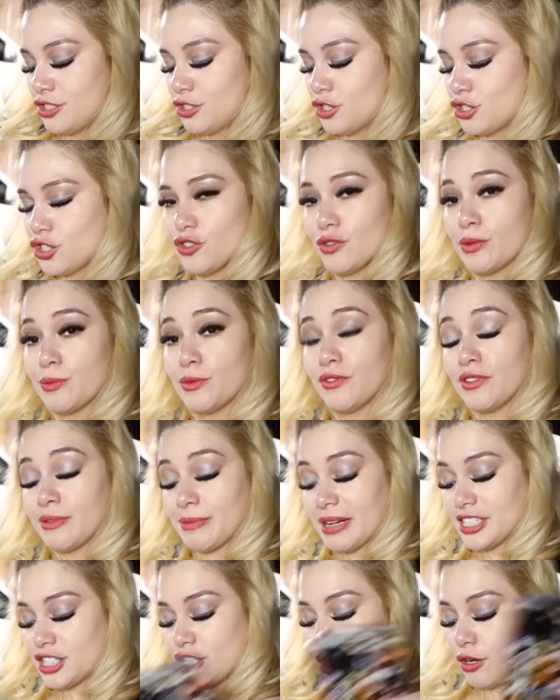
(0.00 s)
So just
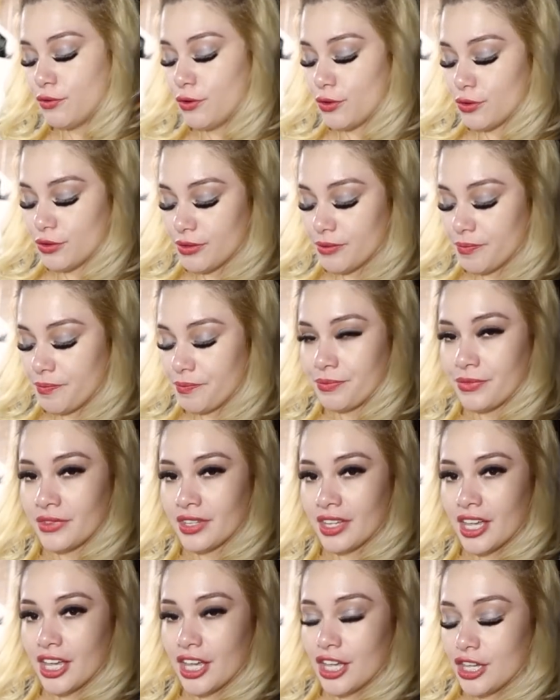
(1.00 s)
removing my cell phone,
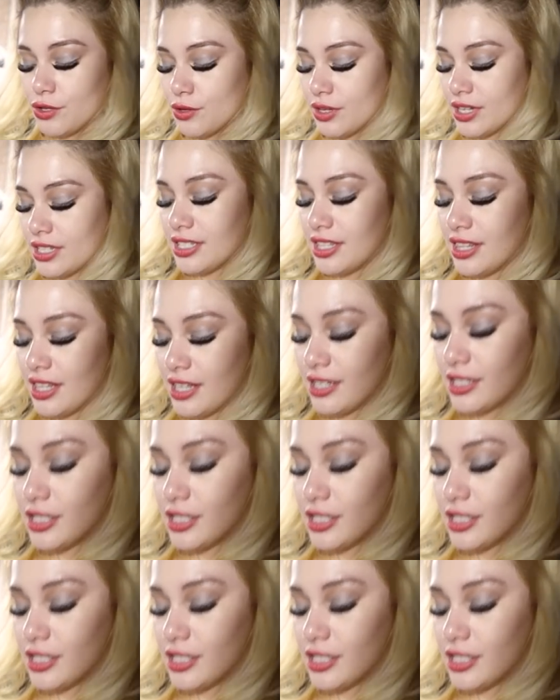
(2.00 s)
you can see that